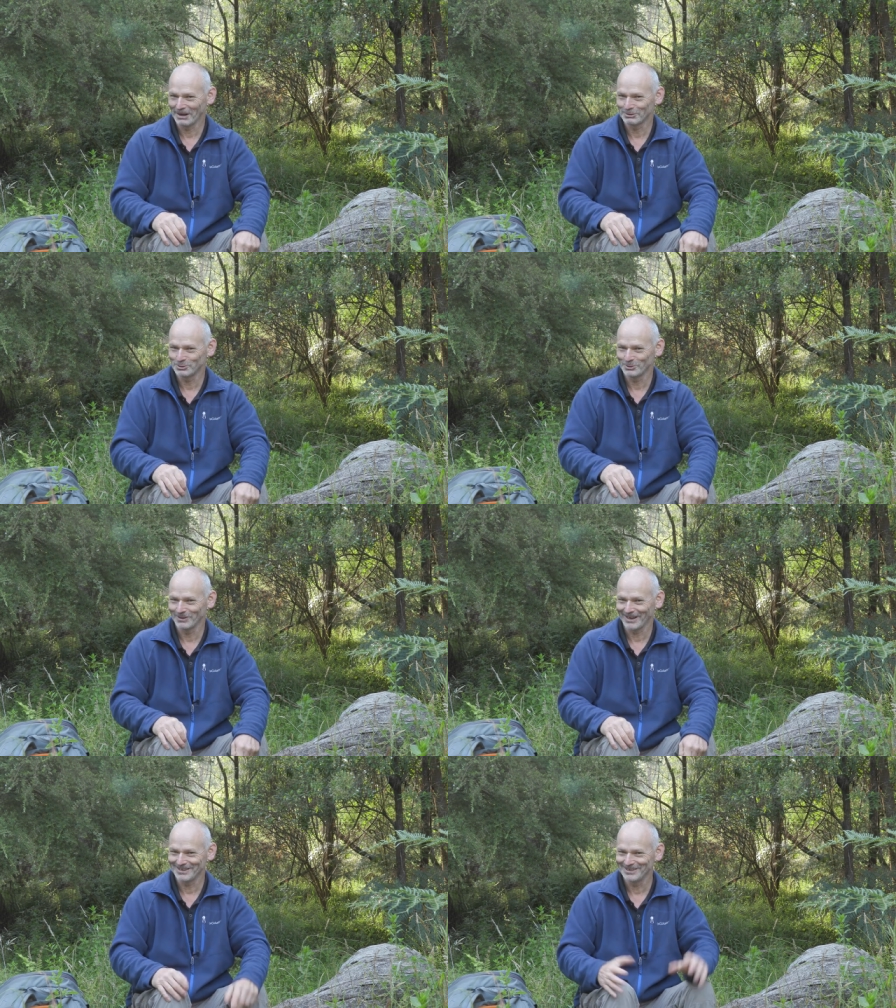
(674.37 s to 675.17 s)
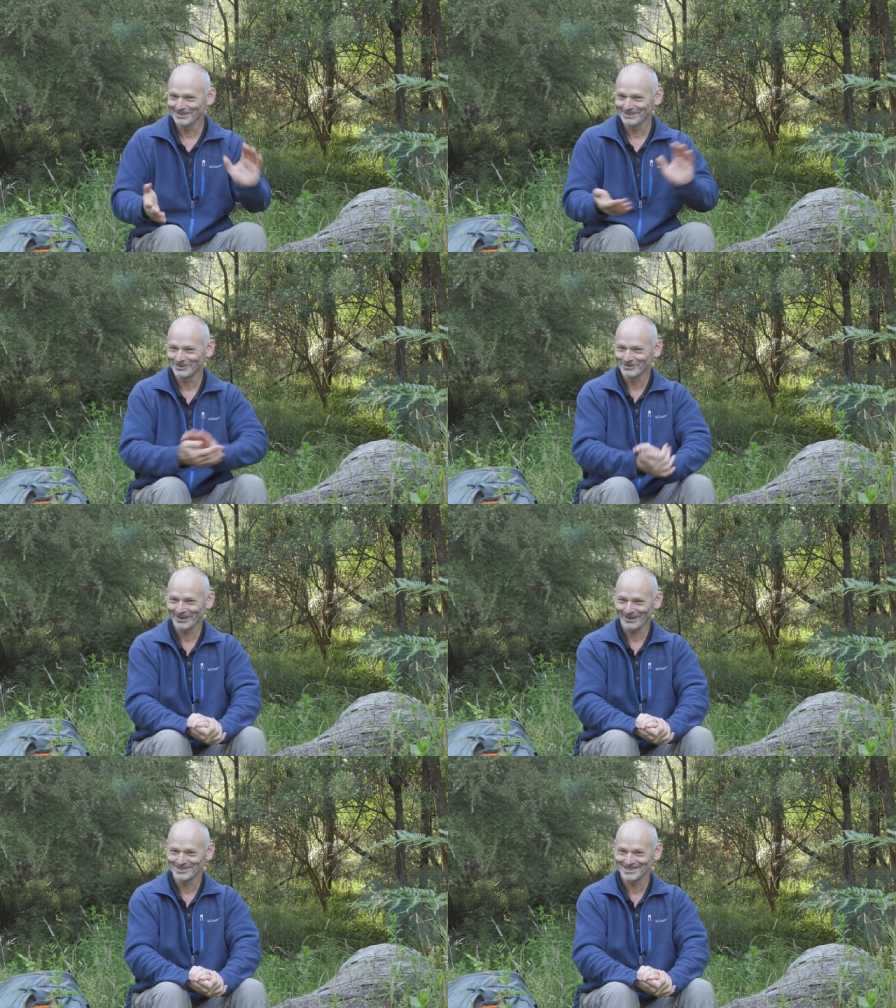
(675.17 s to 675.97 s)
Aren't you lucky?
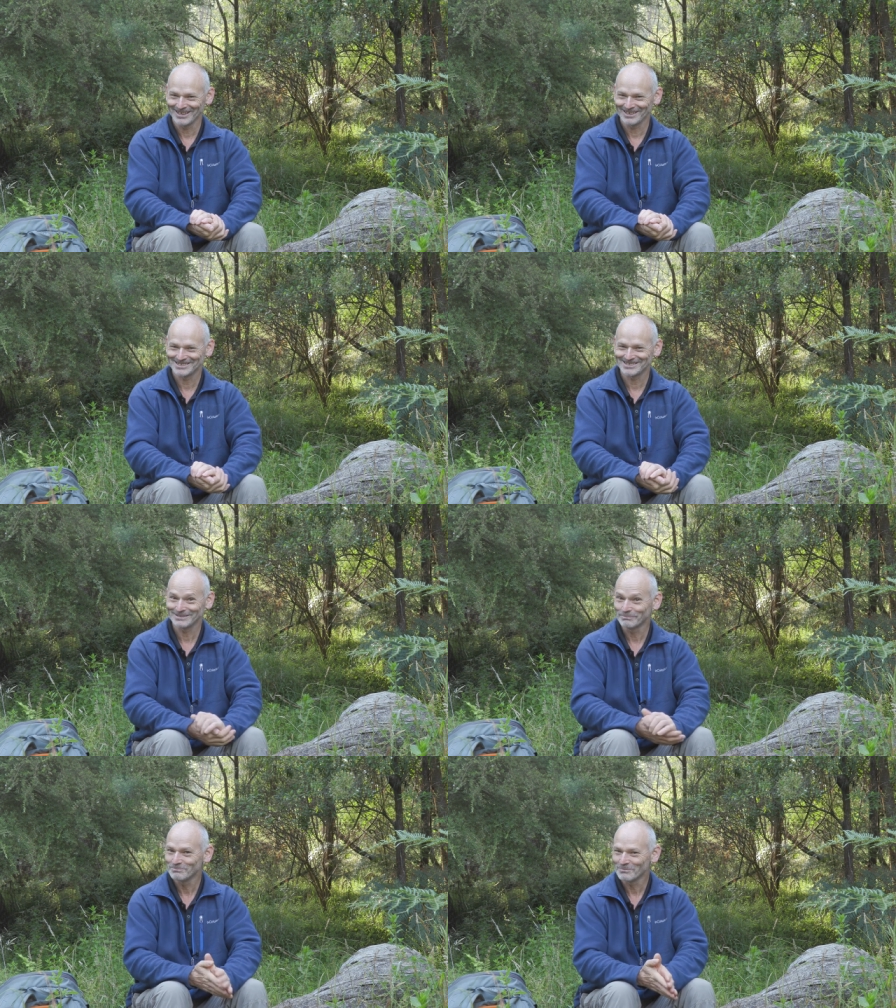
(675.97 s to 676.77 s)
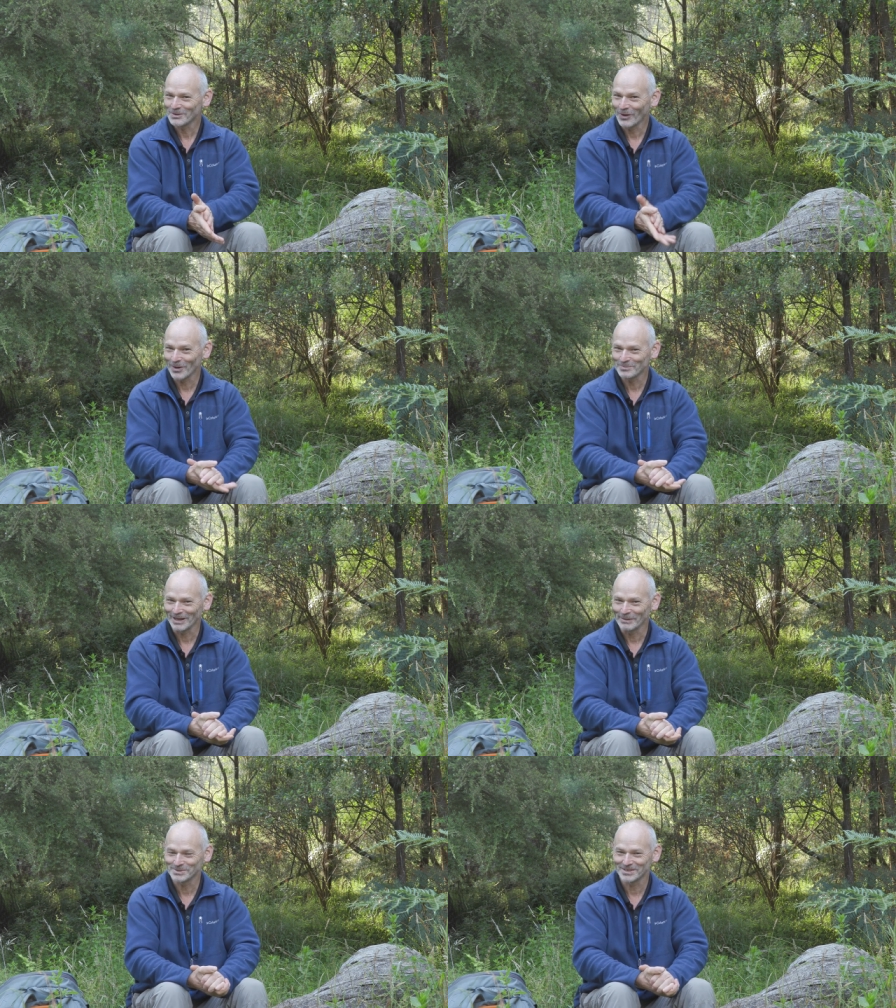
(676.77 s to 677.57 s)
You're going to get some
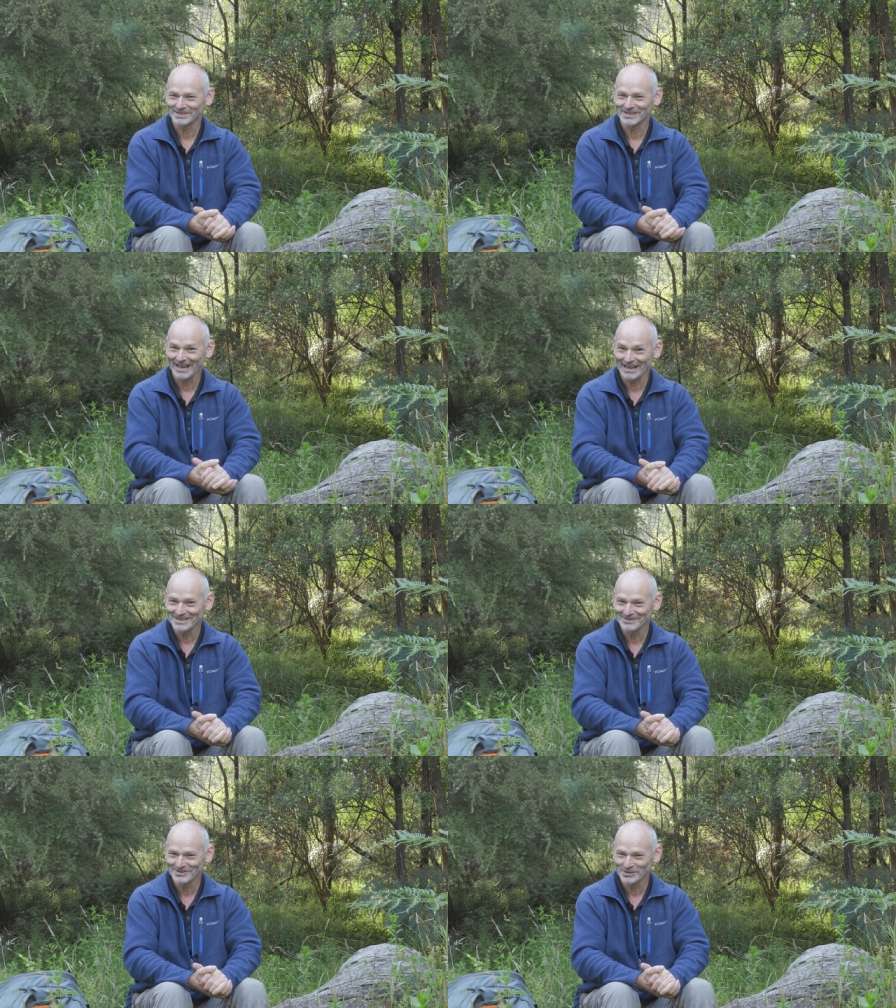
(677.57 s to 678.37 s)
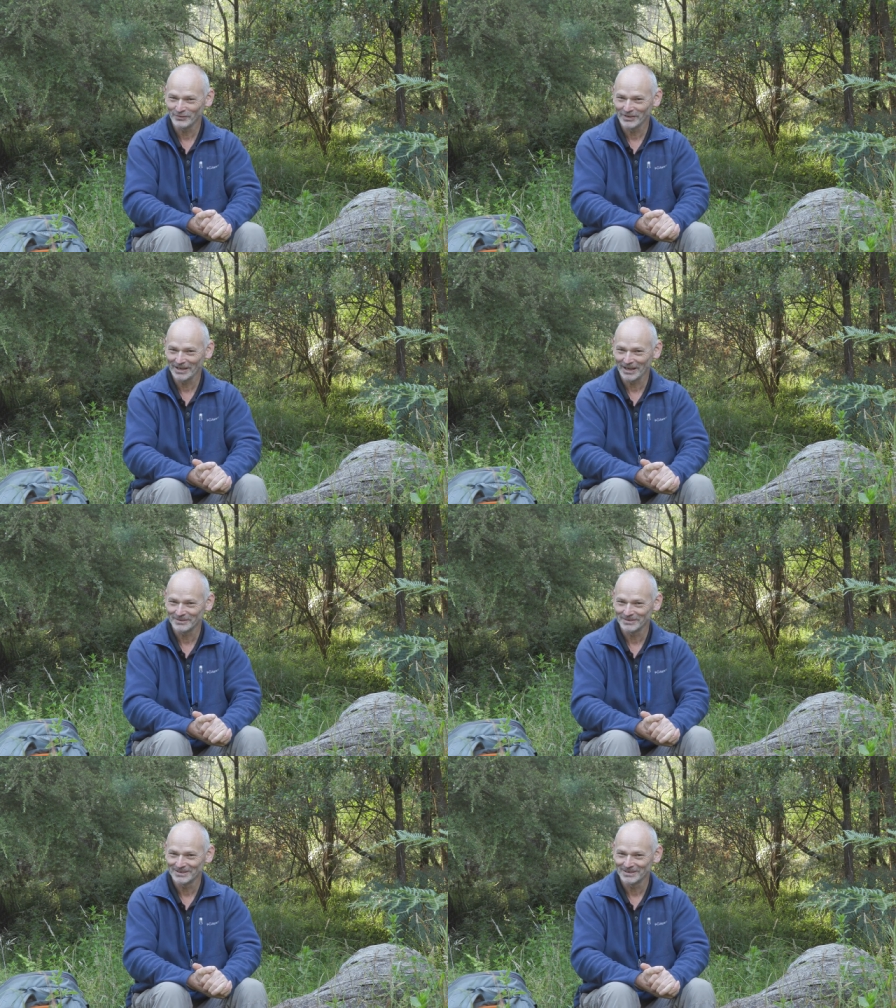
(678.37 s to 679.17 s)
hyperlapse at the end of this video.
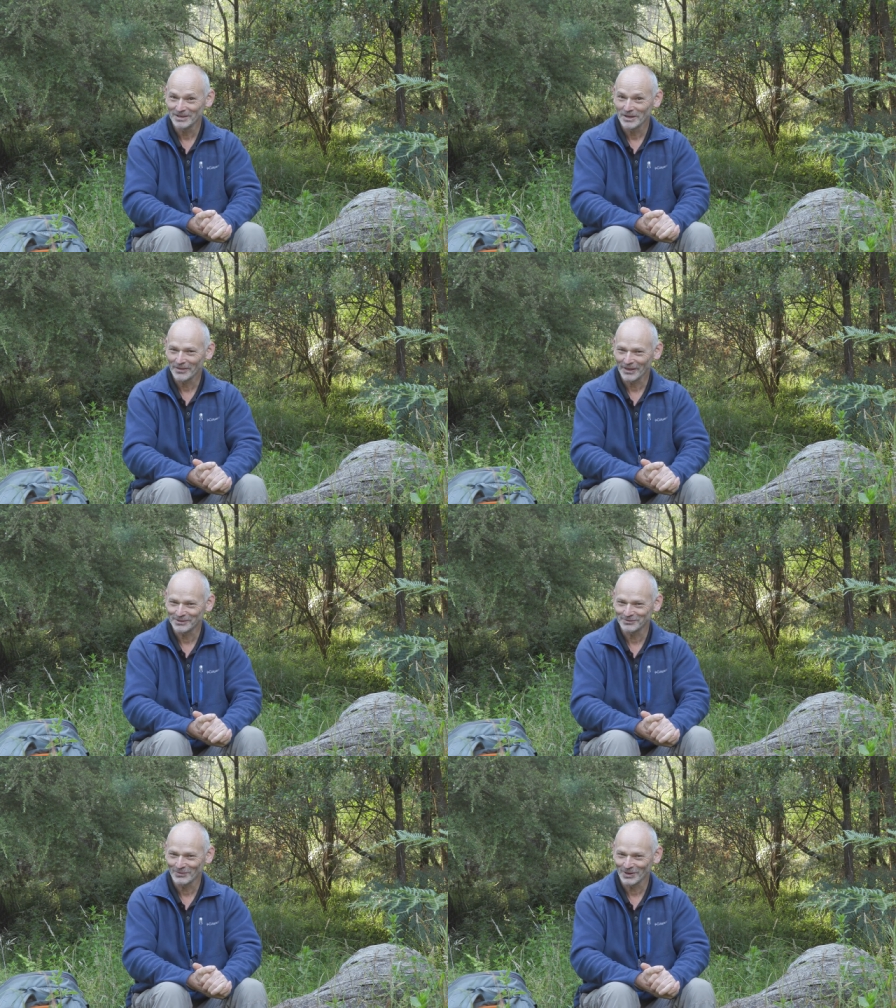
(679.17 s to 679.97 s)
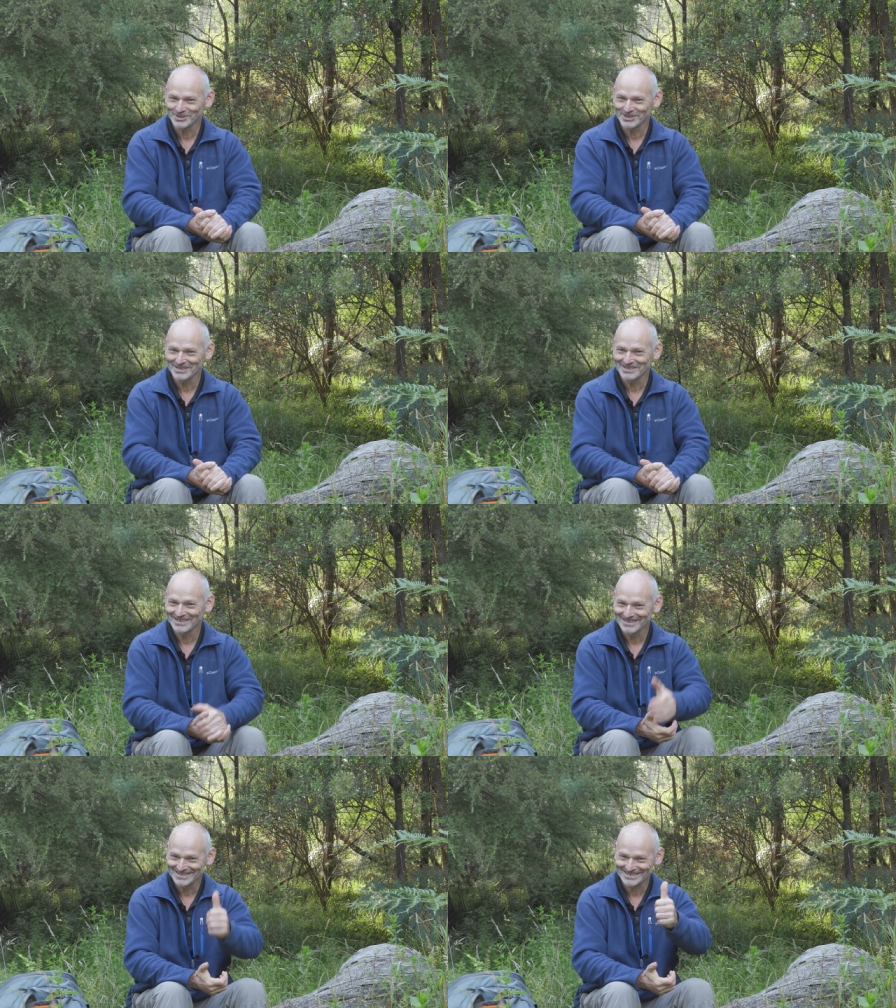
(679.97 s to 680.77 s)
Thanks for watching.
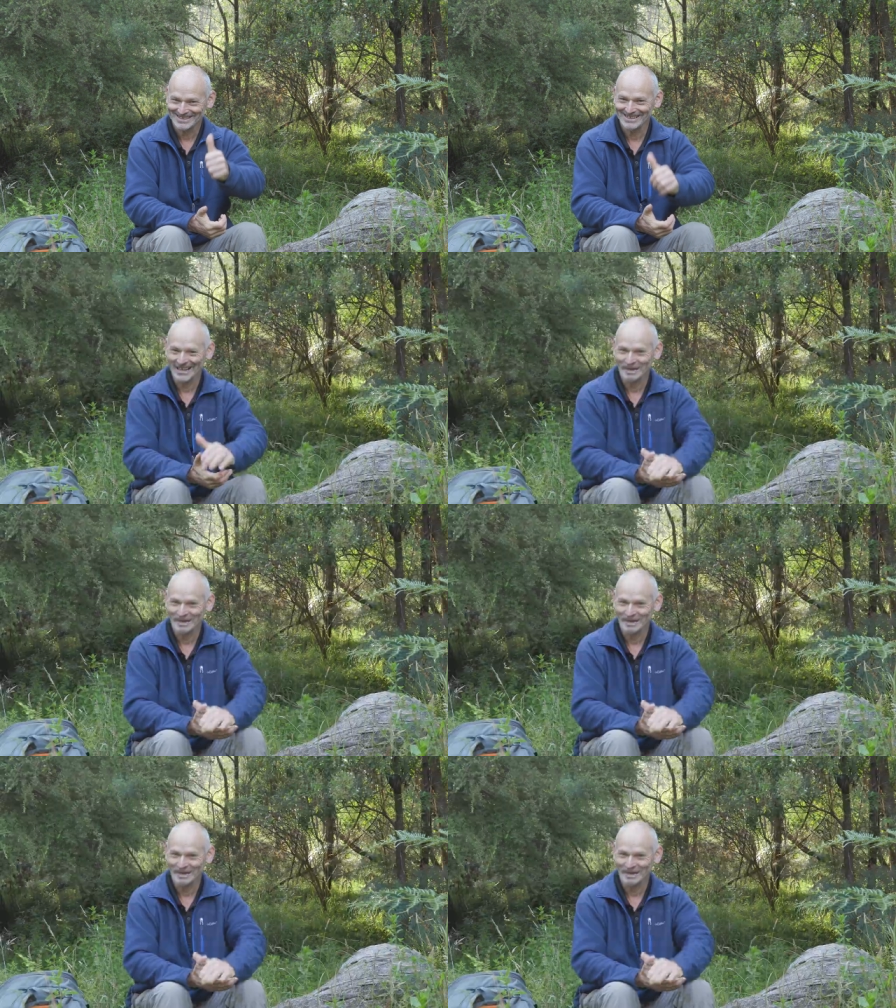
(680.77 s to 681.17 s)
See